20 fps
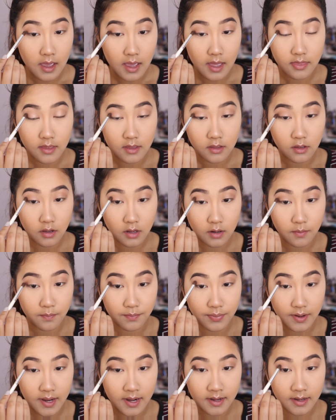And then you're gonna
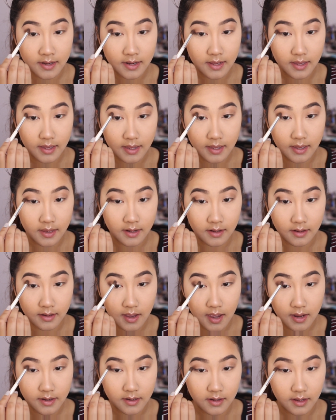blend it in
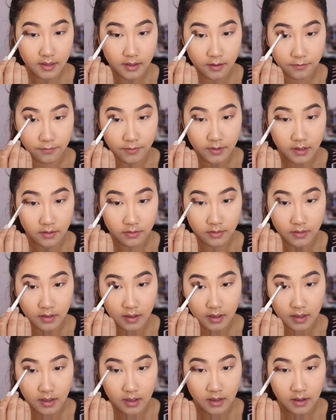kind of like a V on
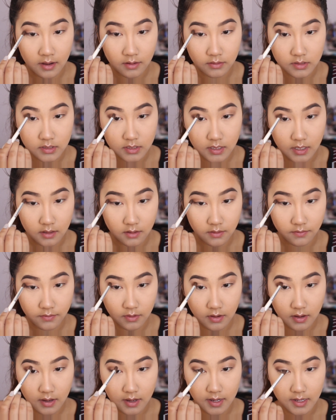the outside of
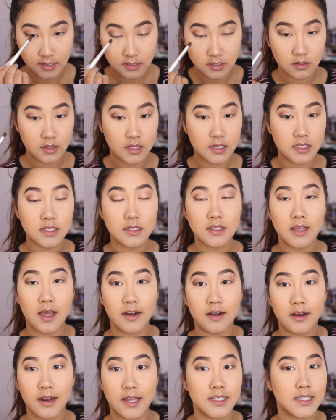your eye. So this is
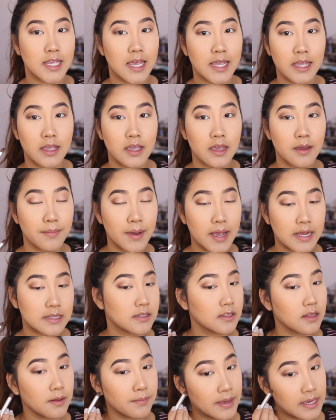kind of like taking it back
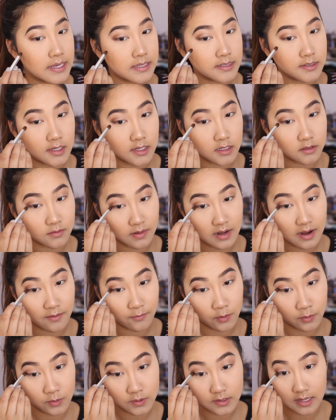to the basics when
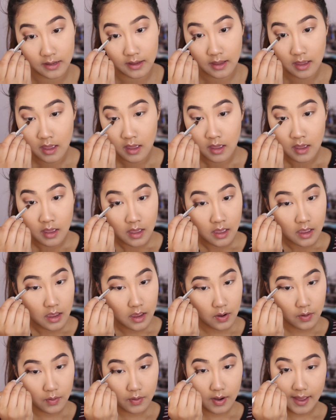everyone was like,
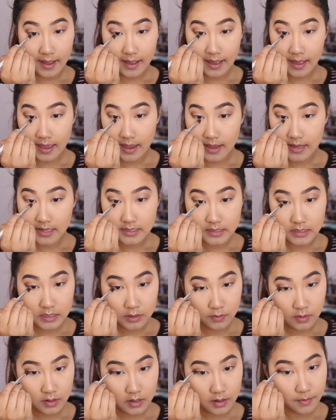all right guys,
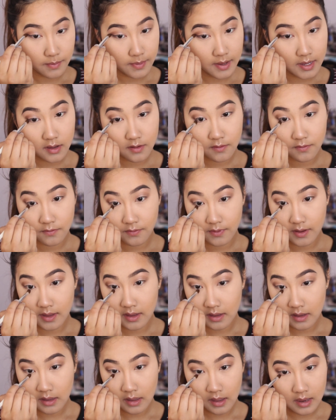you wanna make a
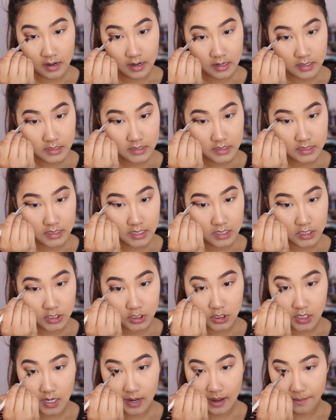V and a C
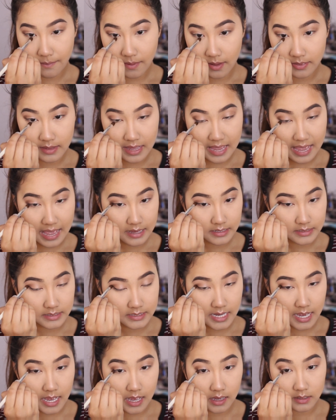shape on the
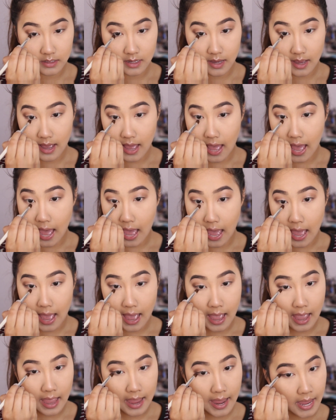outside of your
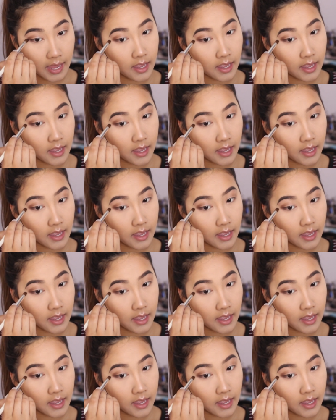eye.